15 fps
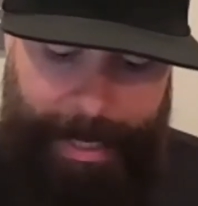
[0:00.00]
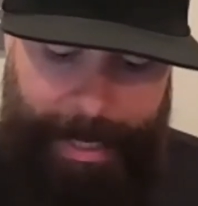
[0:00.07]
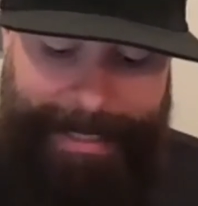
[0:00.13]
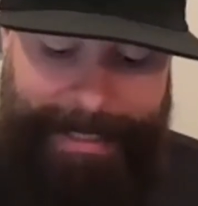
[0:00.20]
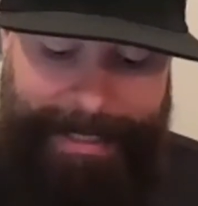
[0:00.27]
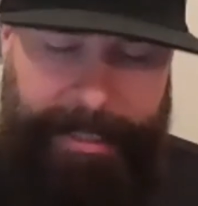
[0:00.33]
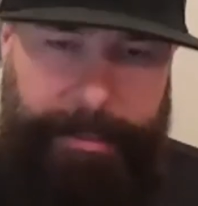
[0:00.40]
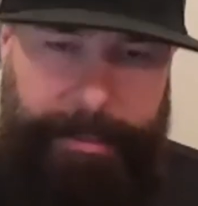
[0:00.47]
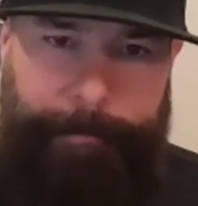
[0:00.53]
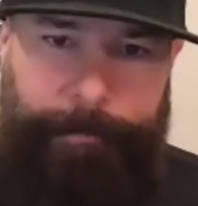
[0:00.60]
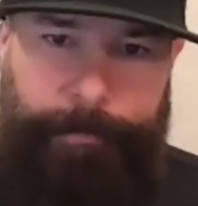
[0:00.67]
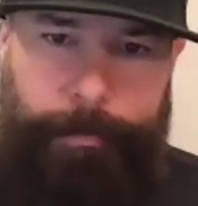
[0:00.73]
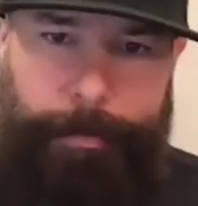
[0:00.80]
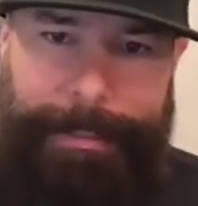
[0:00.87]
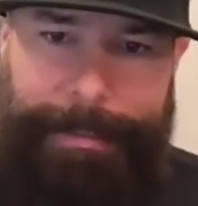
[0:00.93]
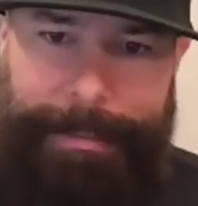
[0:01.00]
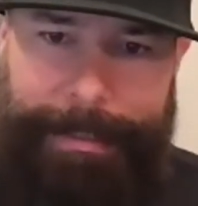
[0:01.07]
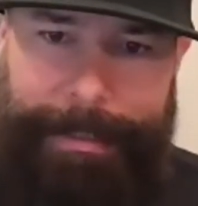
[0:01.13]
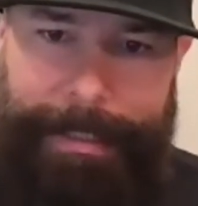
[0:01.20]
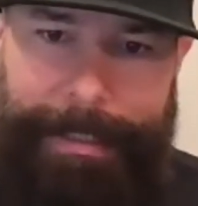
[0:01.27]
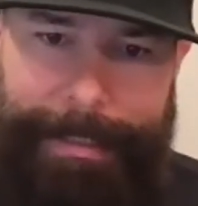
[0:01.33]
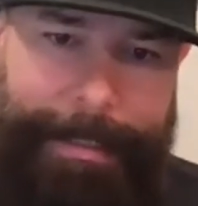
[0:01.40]
I need to
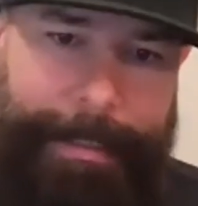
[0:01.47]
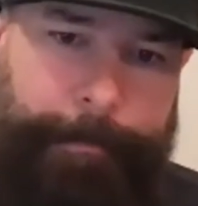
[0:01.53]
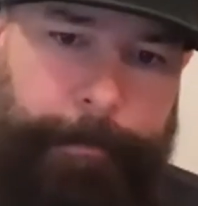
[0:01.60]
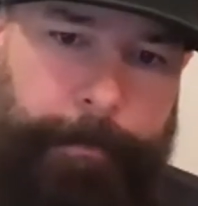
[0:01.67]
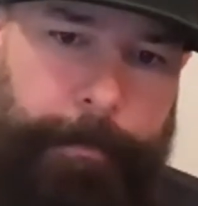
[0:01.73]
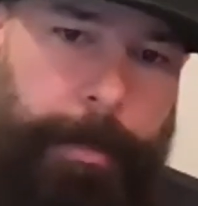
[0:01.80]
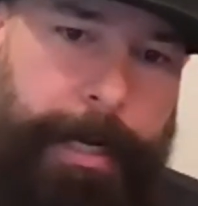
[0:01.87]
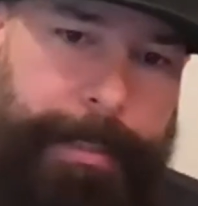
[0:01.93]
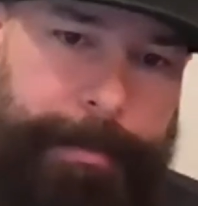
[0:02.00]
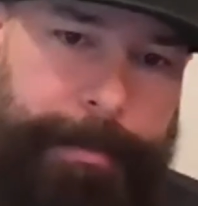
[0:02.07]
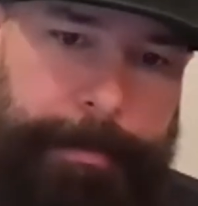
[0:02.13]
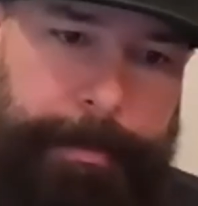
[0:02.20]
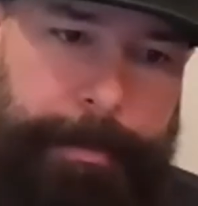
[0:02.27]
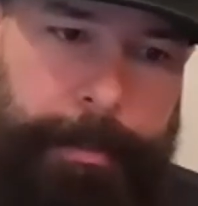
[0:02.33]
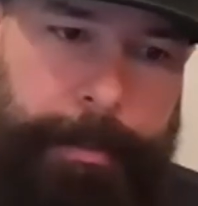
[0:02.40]
freely give grace.